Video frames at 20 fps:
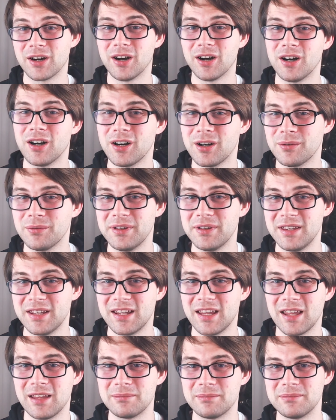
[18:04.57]
are what the
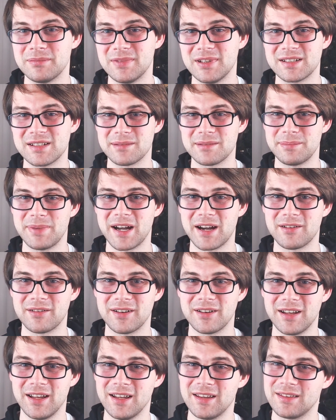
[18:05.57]
game is about,
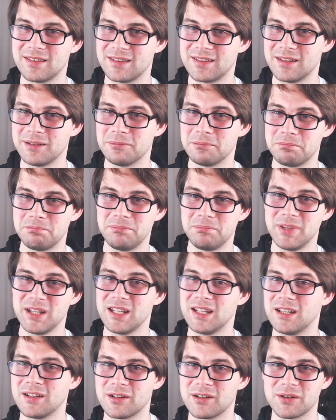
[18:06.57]
and them
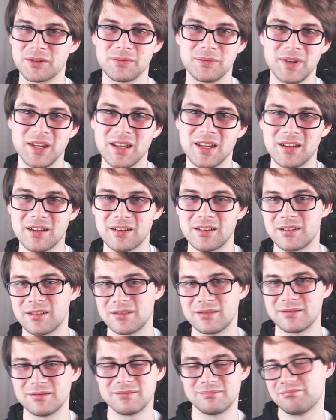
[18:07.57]
being weak
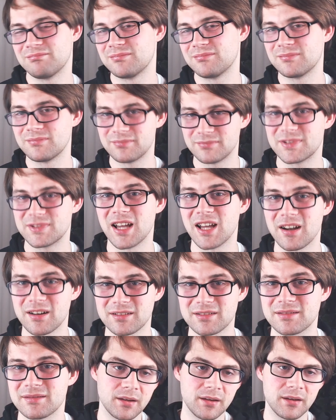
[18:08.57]

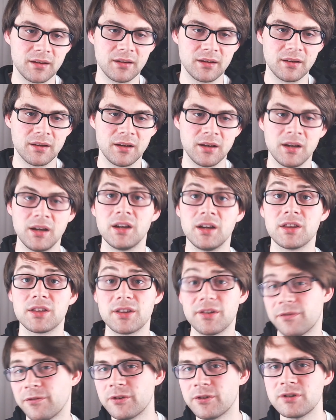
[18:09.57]
sucks. The
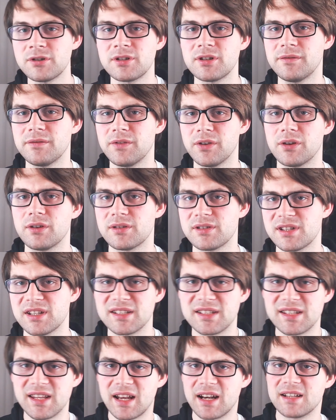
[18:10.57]
first of those is
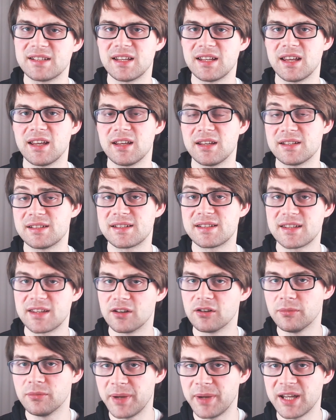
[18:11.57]
that it's a
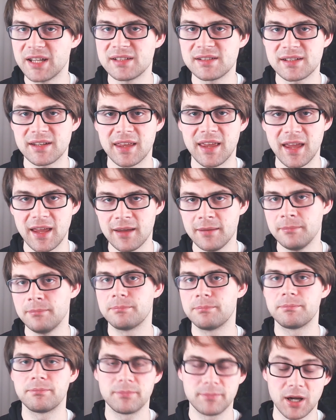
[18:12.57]
skill-based game
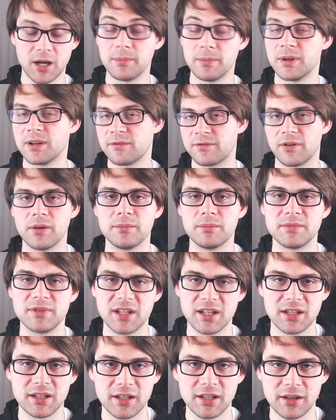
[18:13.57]
coming from
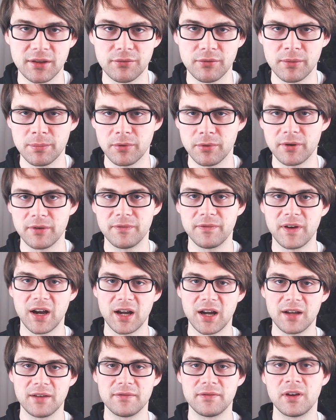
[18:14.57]
D&D
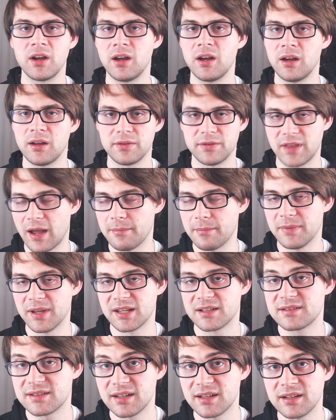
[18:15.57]
3.5. That makes
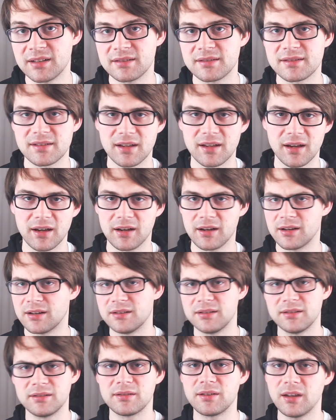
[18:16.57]
sense. A
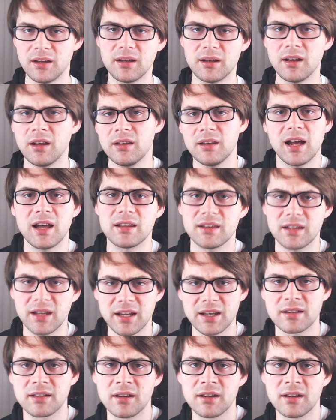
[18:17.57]
lot like